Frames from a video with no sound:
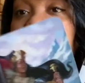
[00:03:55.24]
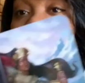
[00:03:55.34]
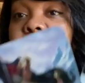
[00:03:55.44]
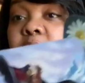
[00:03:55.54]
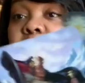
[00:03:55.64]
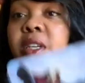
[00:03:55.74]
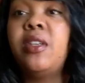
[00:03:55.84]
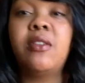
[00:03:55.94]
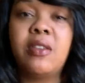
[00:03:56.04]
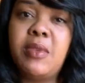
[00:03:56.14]
to just be like, you
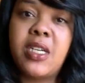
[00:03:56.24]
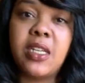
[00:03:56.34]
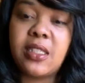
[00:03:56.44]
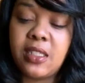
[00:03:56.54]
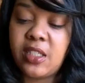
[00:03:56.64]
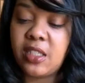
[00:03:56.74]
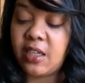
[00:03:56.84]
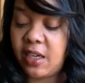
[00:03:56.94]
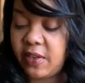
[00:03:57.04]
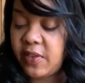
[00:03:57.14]
know, let me cut this shit
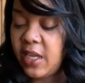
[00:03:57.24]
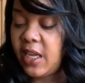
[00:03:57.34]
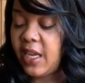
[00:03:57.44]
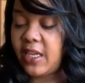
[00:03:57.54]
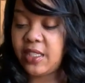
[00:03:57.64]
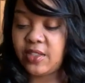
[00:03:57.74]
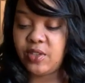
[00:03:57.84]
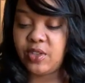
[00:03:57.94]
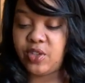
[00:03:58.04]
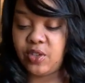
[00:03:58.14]
off. And as
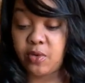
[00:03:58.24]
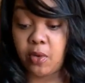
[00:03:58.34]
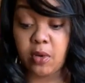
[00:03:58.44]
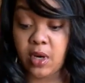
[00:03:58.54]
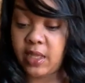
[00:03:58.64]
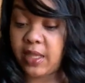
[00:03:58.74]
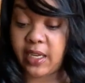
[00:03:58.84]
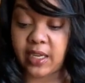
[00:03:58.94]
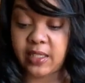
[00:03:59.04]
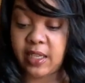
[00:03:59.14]
soon as you, or
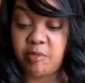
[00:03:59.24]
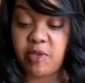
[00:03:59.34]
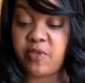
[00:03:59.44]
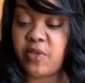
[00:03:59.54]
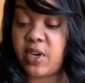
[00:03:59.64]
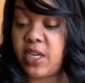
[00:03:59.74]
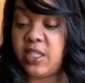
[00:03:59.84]
like I said before, it